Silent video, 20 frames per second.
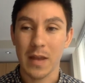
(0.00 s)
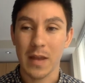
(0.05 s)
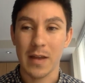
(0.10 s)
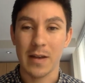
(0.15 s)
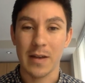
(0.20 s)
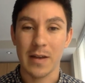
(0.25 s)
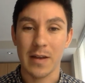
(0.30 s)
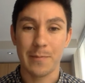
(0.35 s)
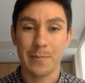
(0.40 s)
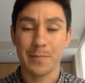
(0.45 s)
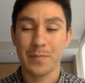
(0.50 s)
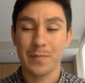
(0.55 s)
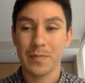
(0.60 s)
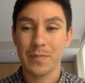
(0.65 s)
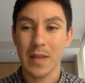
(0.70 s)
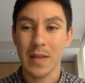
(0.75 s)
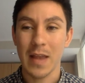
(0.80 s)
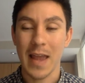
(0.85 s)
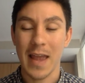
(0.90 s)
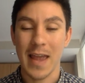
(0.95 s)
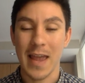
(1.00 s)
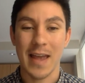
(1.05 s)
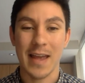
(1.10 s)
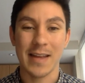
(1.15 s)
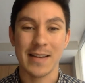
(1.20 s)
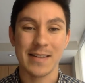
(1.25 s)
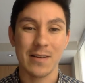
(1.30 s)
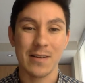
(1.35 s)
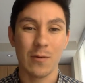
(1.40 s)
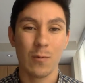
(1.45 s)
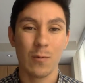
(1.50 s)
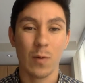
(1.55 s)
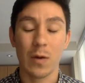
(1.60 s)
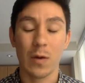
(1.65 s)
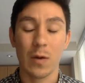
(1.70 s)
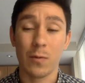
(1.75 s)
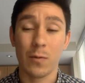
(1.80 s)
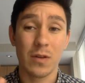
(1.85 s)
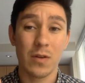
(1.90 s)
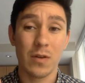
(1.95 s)
Um, and
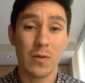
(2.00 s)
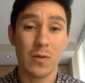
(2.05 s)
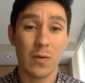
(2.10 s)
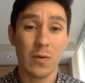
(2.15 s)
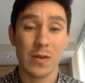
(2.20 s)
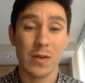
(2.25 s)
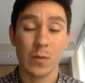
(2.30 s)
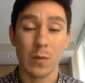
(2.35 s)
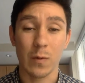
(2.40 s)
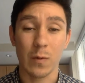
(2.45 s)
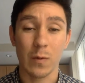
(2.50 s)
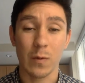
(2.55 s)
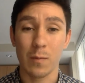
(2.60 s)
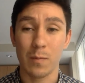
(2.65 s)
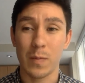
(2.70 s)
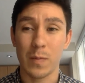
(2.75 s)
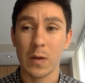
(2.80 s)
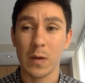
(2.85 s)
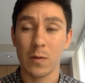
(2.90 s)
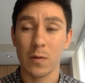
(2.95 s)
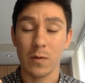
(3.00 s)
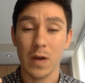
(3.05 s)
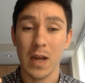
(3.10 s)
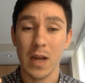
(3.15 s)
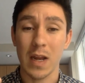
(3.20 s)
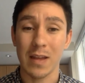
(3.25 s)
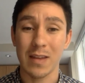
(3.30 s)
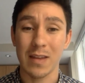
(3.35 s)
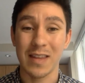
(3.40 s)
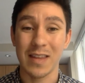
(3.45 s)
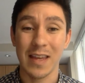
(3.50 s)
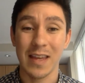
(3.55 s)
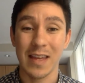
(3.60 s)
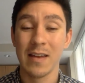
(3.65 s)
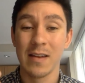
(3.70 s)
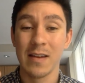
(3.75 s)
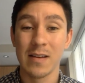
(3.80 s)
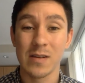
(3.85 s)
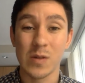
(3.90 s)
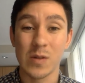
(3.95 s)
what we'll do is we'll be creating the
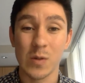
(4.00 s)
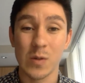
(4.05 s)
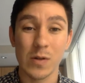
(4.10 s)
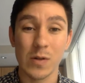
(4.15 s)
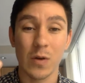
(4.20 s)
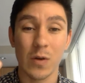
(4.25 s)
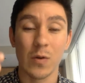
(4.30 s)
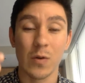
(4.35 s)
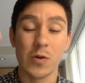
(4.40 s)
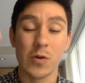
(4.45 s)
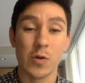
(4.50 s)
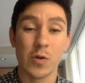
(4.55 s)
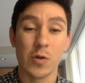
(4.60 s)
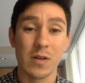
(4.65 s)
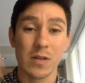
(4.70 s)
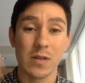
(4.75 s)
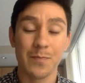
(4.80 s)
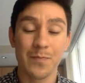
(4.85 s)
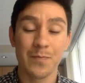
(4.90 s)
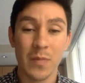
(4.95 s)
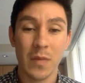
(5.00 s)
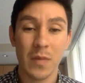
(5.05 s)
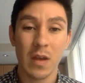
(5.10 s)
source code drills